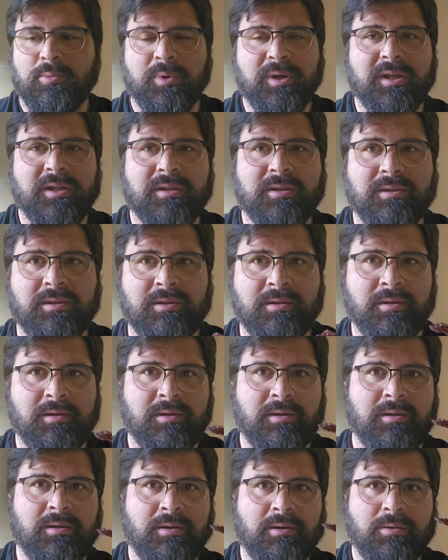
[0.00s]
with
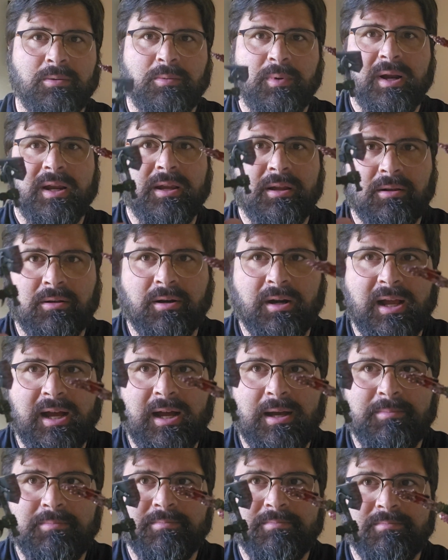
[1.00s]
regular
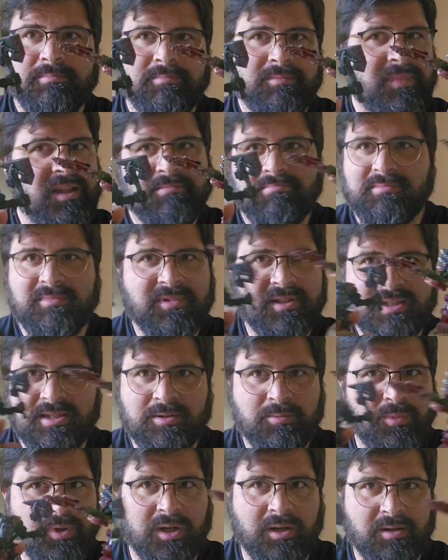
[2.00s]
knob. That
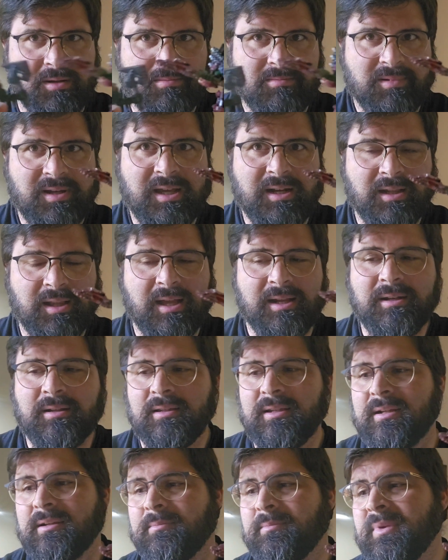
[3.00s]
doesn't work. Not allowed to
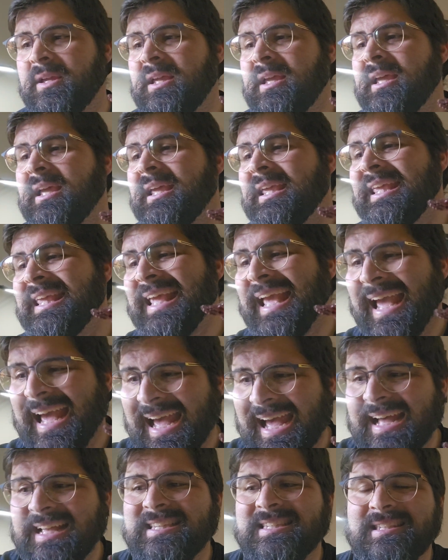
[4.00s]
lead him. He
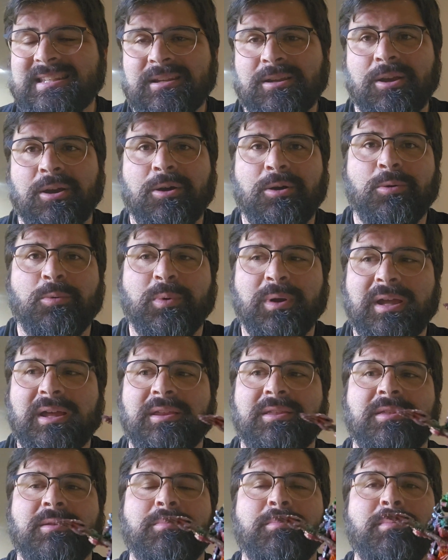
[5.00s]
has to go
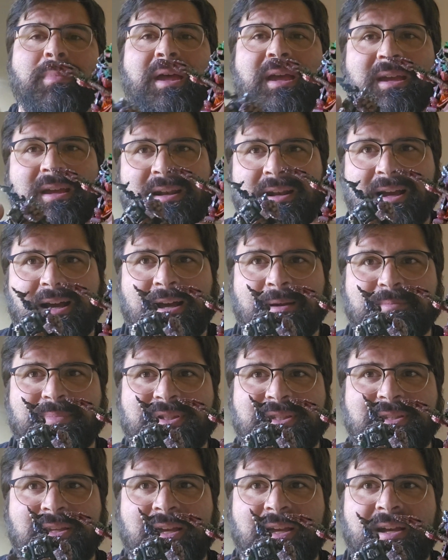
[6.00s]
with mega
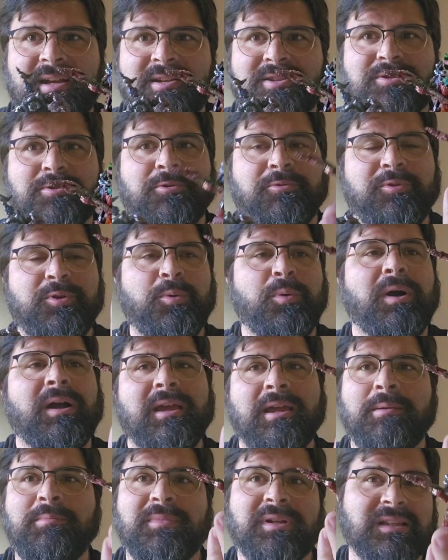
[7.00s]
knobs. So if you want
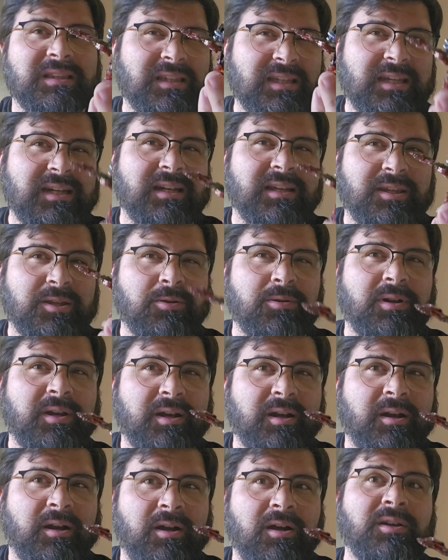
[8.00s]
him to lead a unit
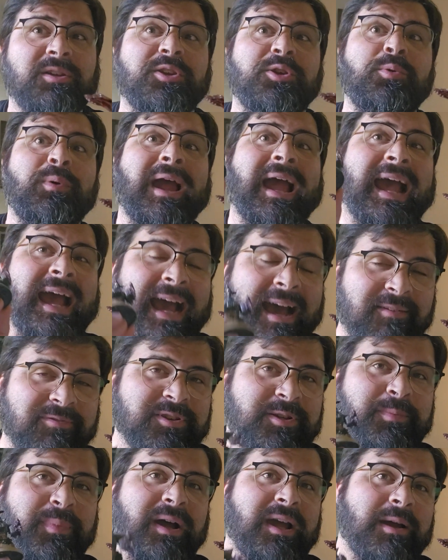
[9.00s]
at all, you have
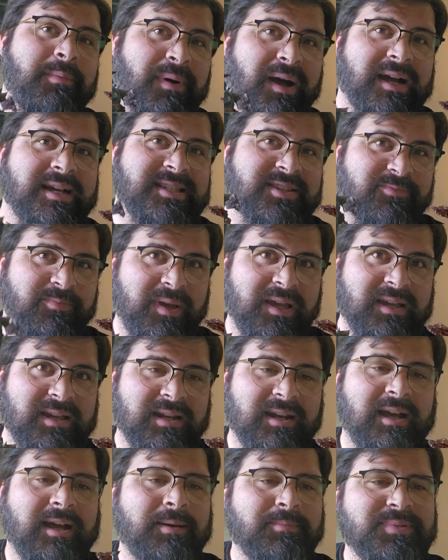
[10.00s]
to buy a box of mega
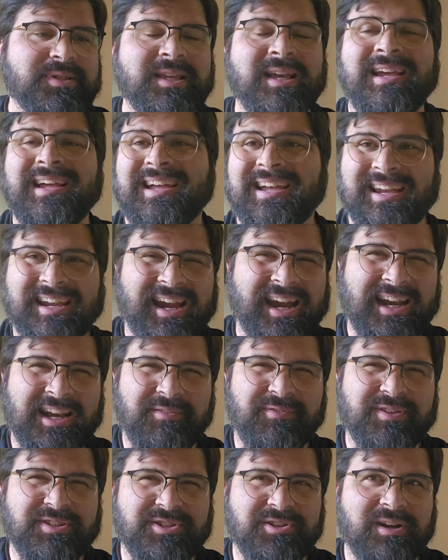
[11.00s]
knobs kind
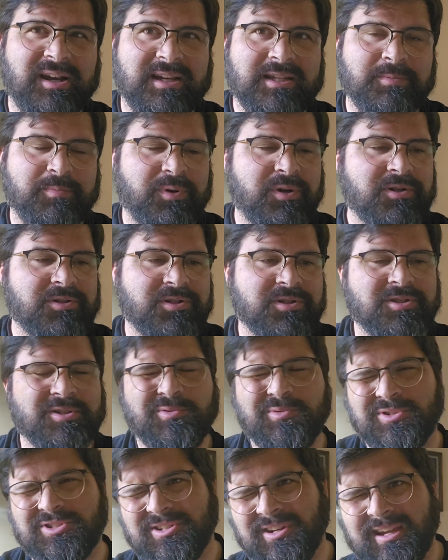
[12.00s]
of as your next
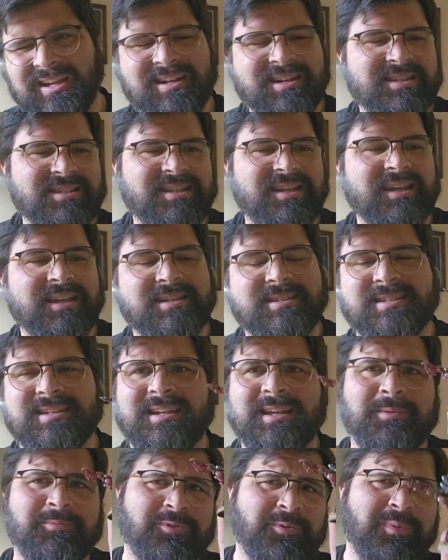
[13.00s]
purchase, which kind of stinks to
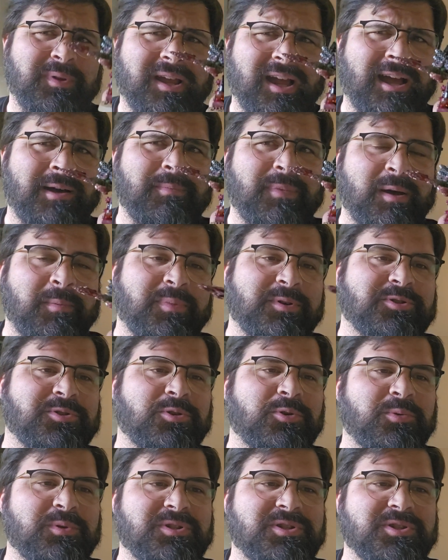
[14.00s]
come from the combat
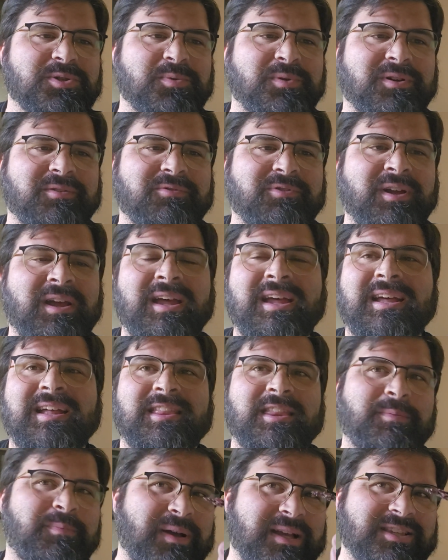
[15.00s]
patrol, which is one of
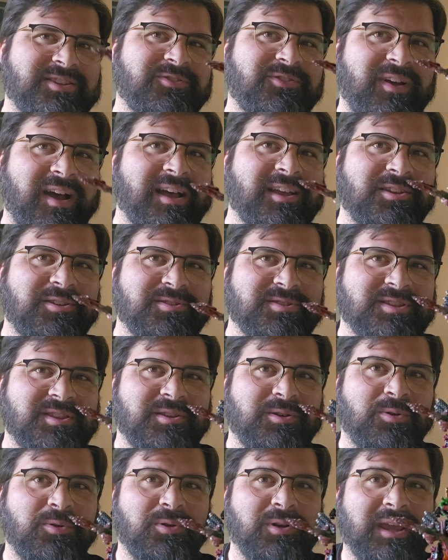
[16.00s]
the best values in
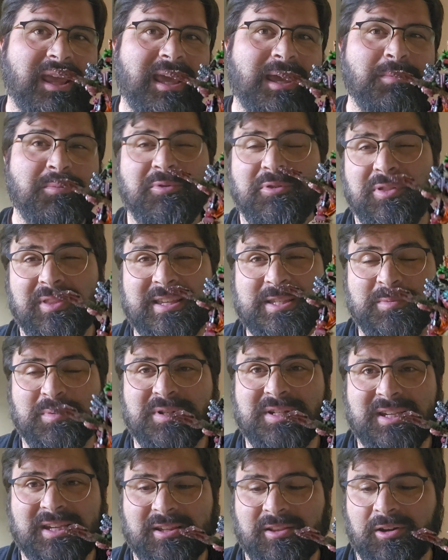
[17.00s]
the whole game for this
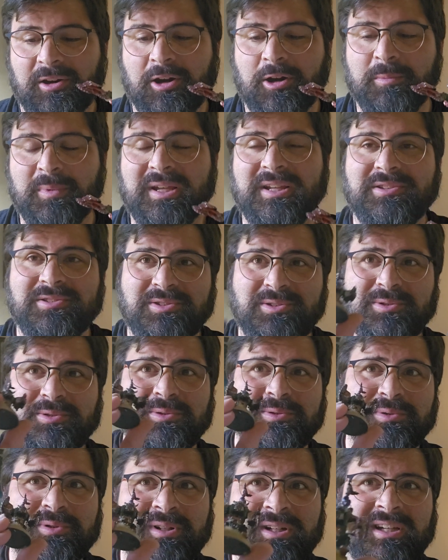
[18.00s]
particular army,
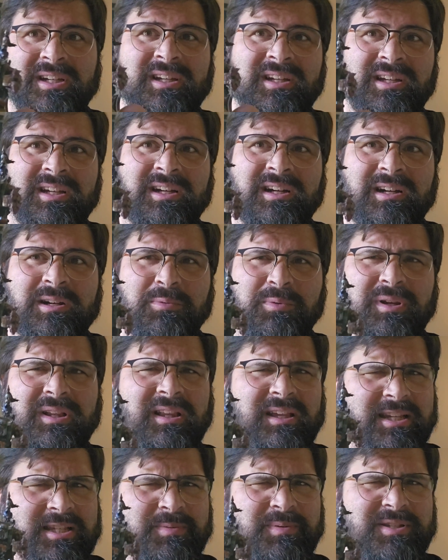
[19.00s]
to a
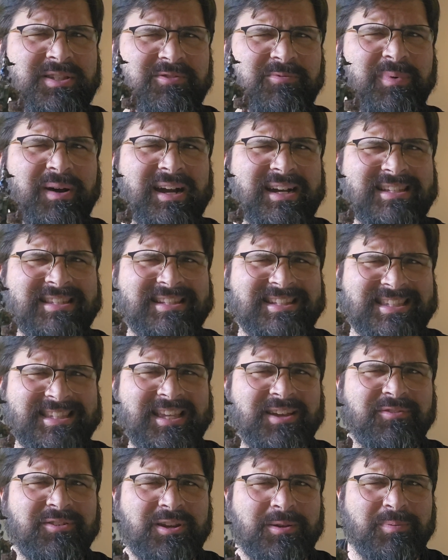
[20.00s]
really expensive box that's
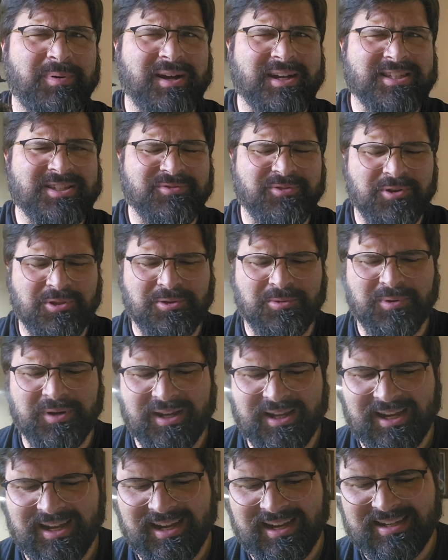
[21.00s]
70 bucks for 3
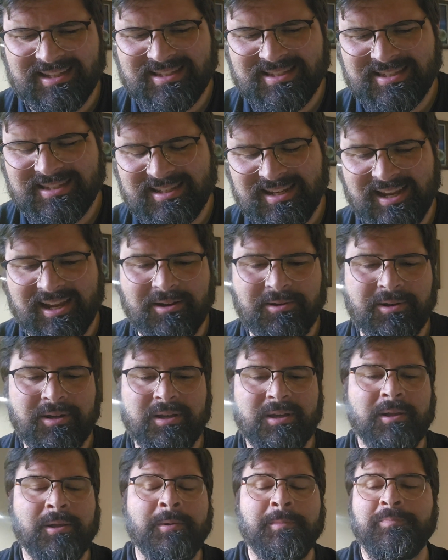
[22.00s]
guys. Now,
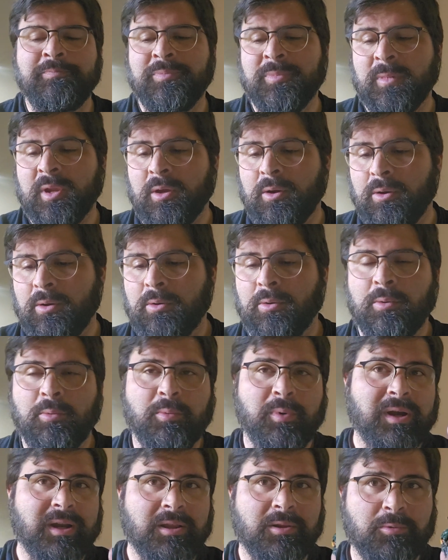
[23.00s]

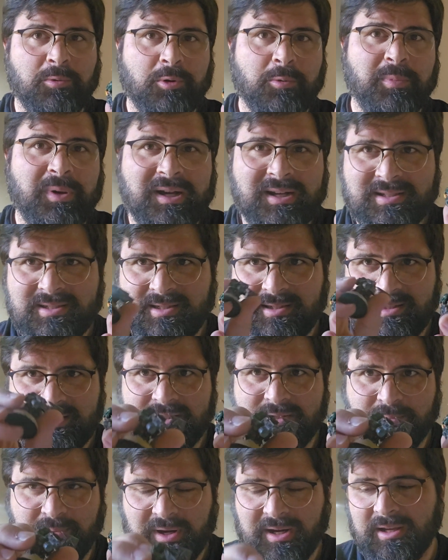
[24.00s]
regular war boss
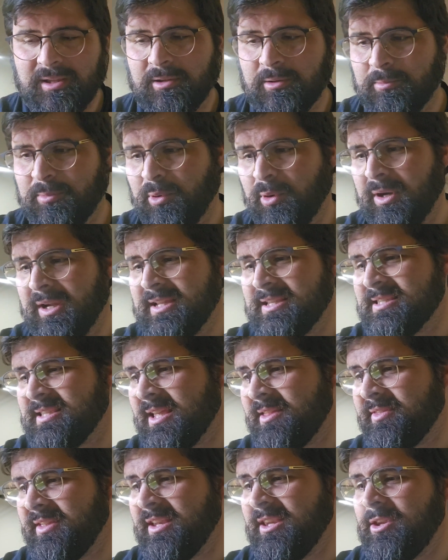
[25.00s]
leads the regular boys,
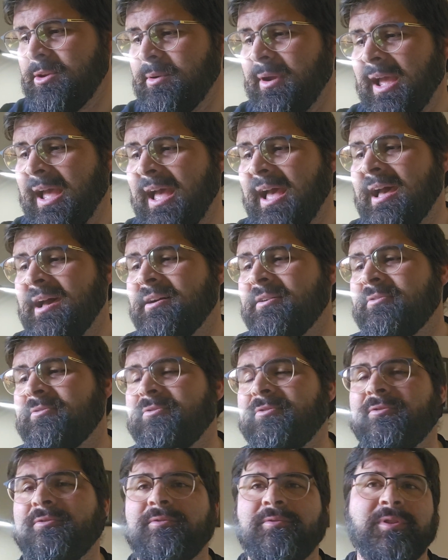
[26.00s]
and then you
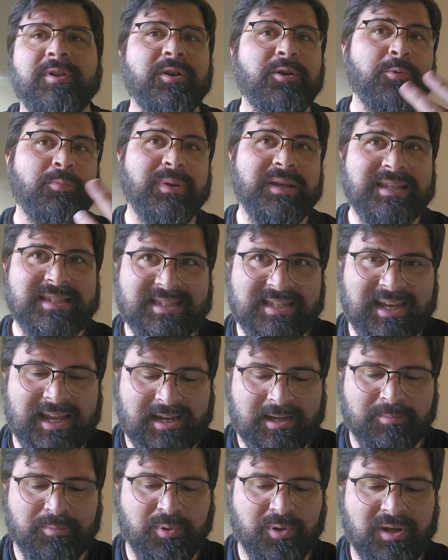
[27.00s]
have the new beast
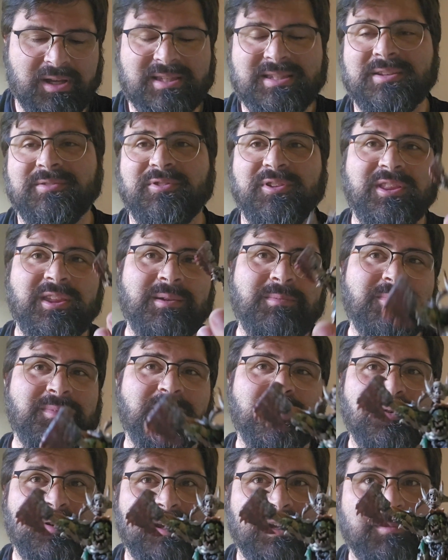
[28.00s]
snagga boys, and for them
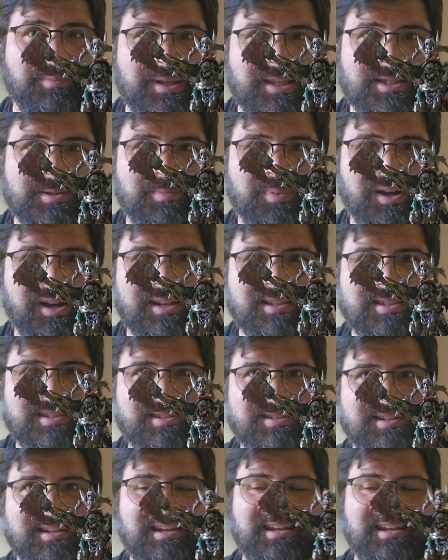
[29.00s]
you need a beast boss.